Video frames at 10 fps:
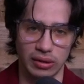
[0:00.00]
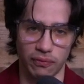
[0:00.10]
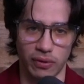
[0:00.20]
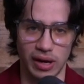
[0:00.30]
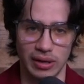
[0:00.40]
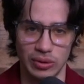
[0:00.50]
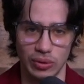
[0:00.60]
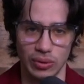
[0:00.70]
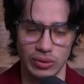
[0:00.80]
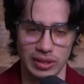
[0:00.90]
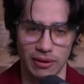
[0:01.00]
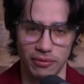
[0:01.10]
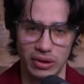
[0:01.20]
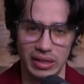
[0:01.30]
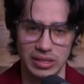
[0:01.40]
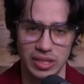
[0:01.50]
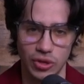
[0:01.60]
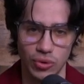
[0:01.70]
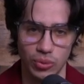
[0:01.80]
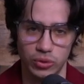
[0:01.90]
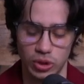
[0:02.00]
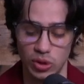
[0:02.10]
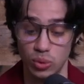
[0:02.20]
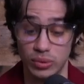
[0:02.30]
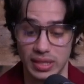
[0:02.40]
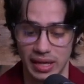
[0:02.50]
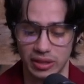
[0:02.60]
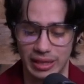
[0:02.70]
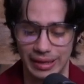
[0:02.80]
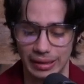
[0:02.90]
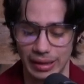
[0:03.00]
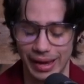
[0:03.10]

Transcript: find yourself an excuse to use that thing.